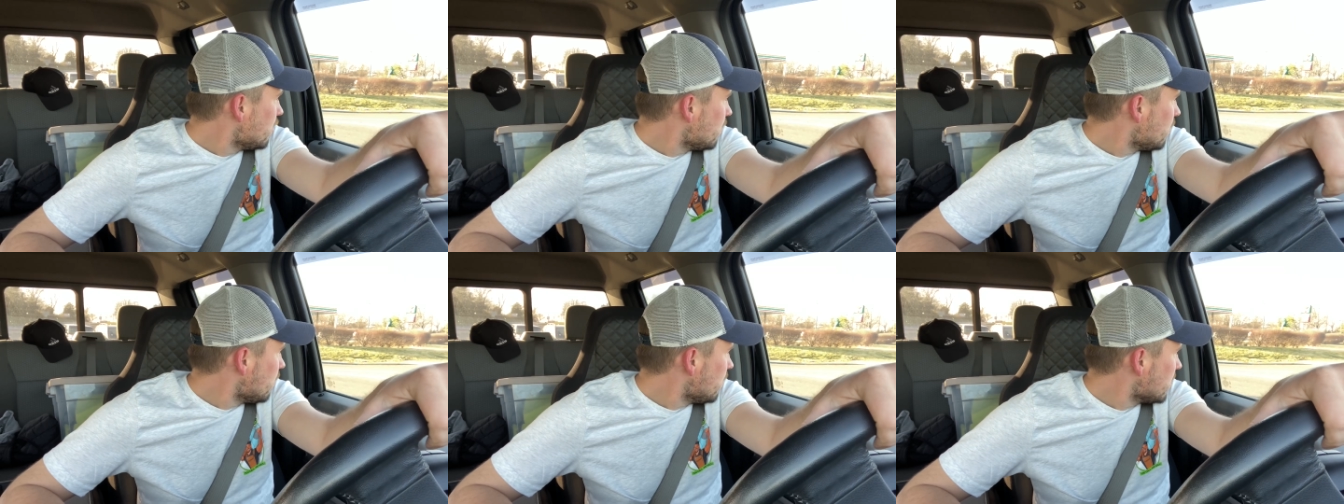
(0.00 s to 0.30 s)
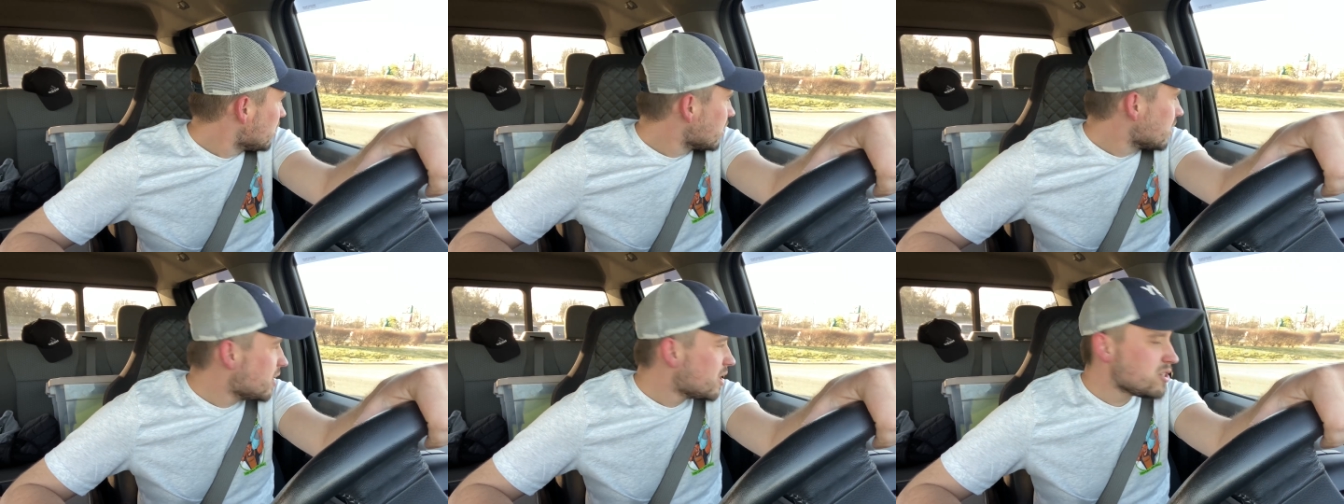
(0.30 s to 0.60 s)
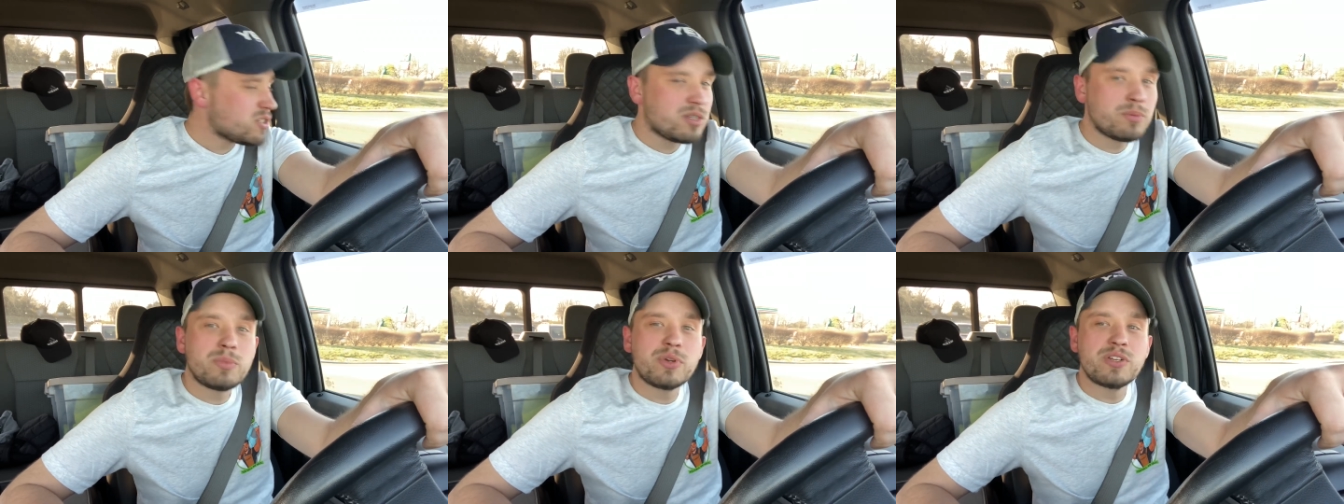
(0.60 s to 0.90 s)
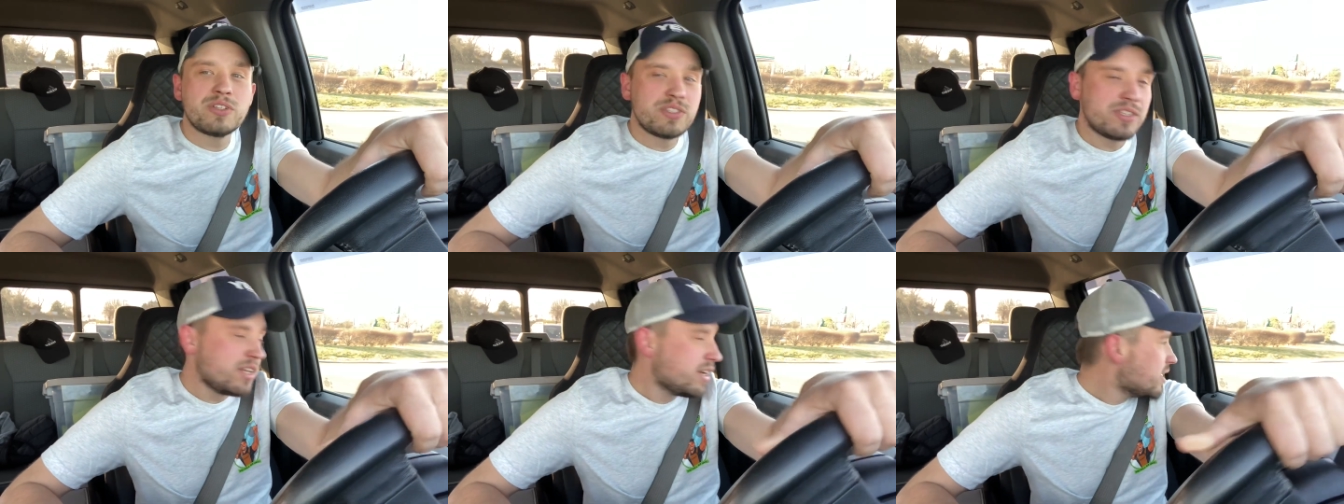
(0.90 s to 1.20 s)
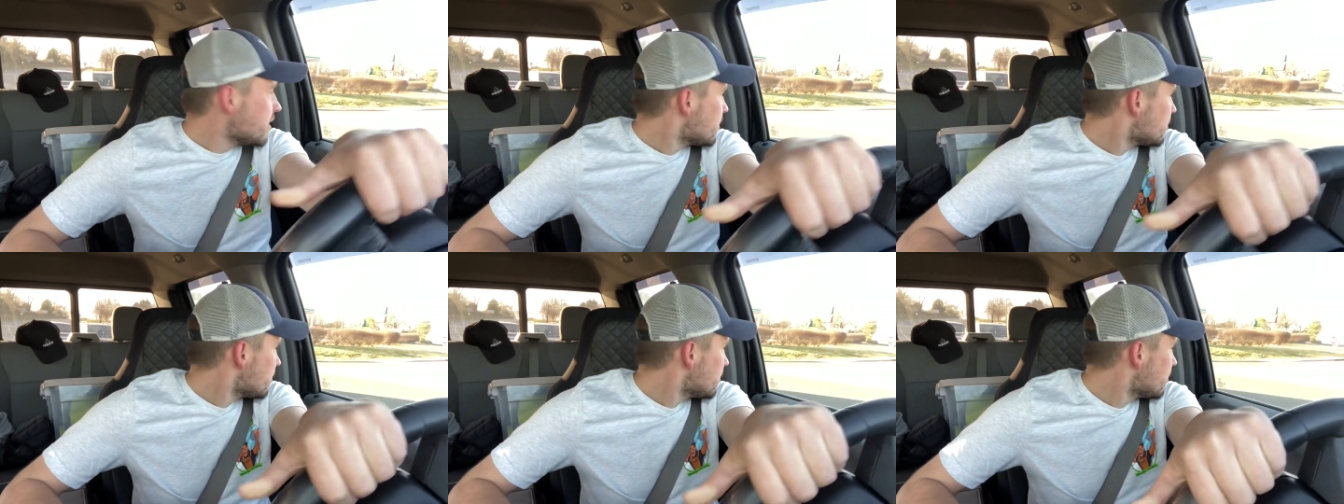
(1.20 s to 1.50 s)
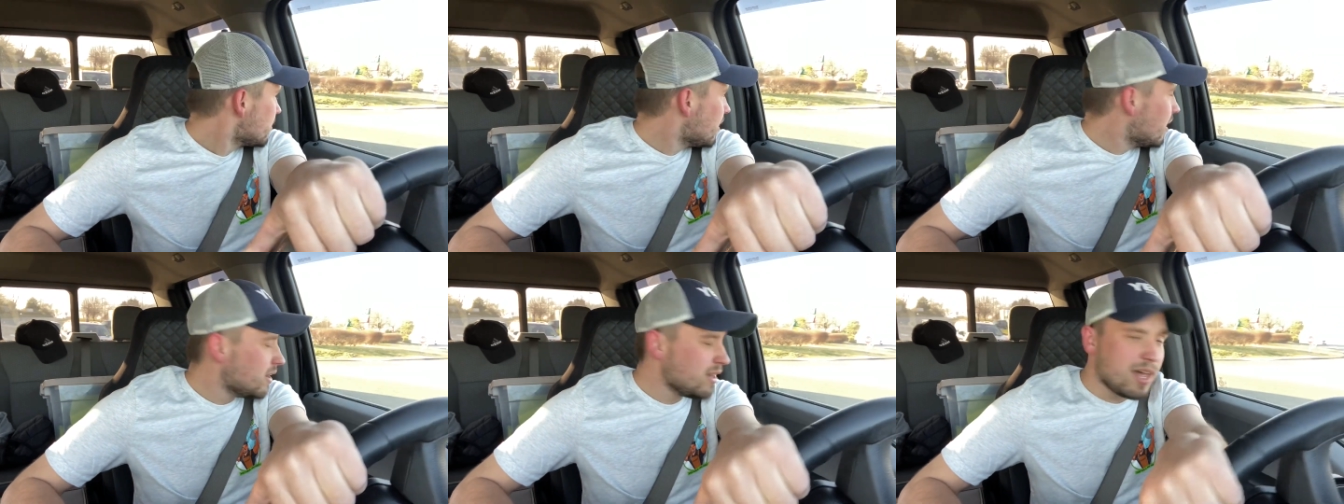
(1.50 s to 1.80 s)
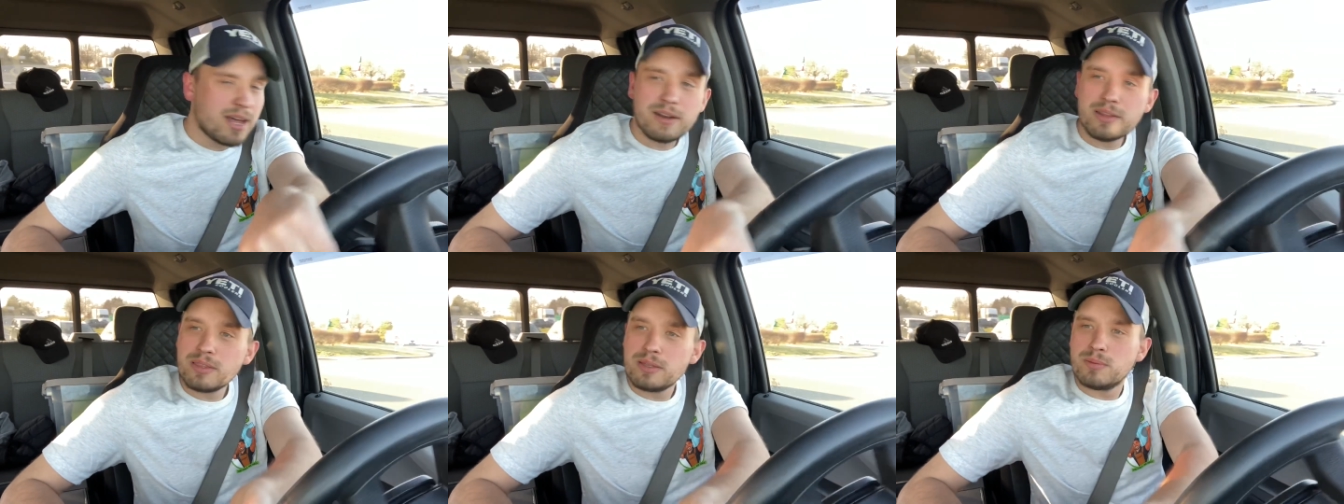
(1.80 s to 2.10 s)
when the customer is there, a
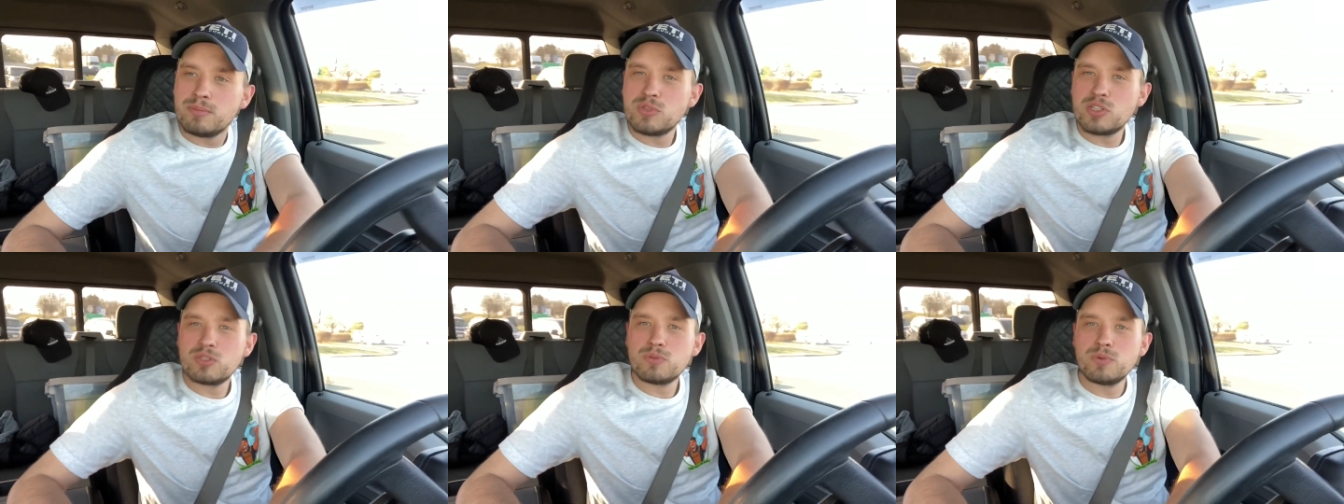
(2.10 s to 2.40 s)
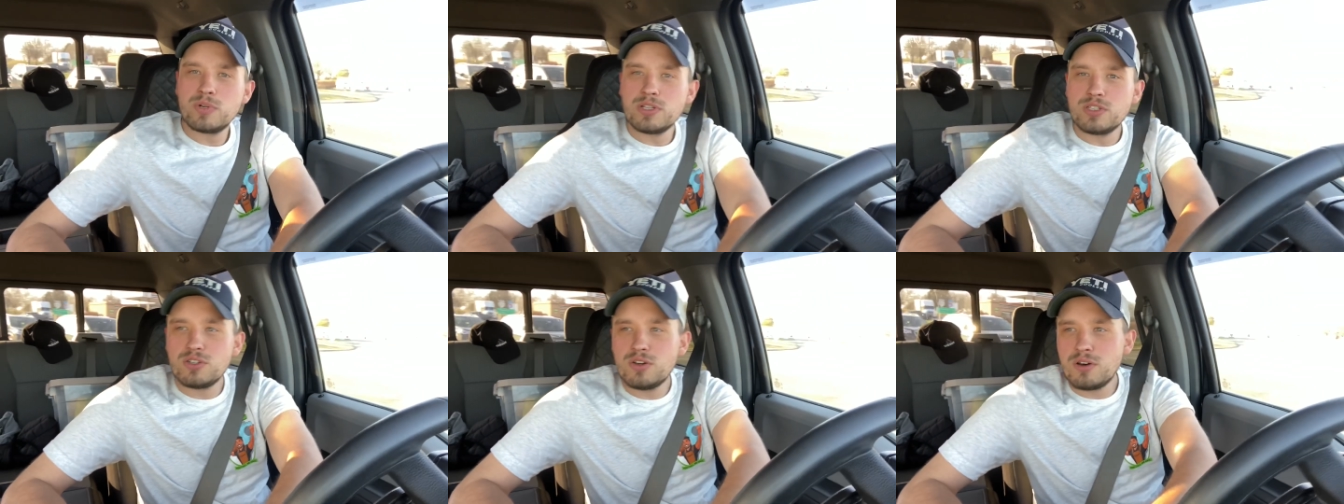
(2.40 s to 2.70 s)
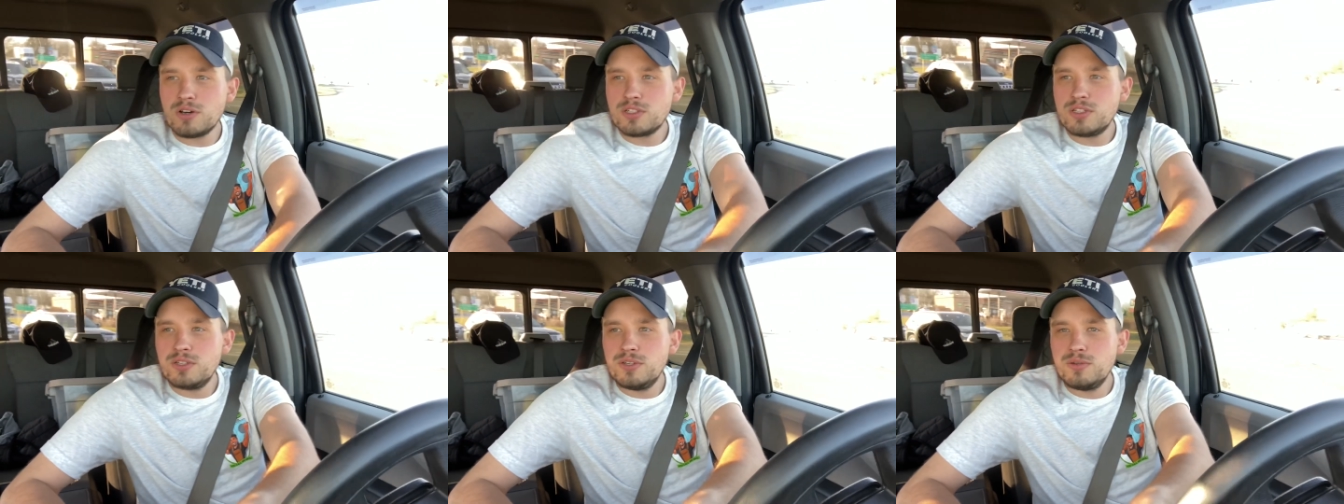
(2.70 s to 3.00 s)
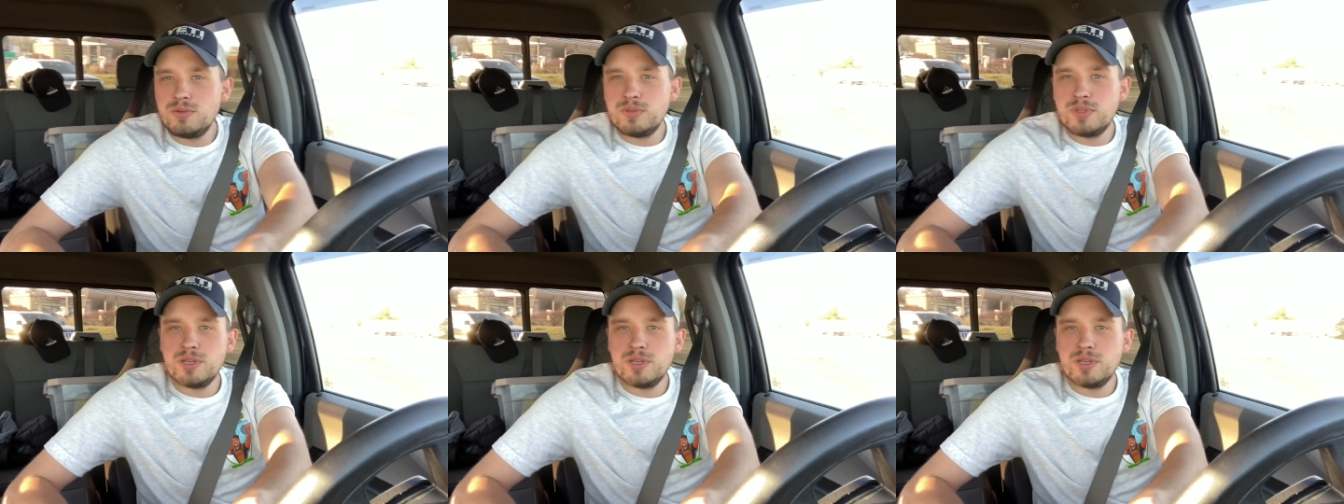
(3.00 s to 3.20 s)
lot of them just want to talk to you.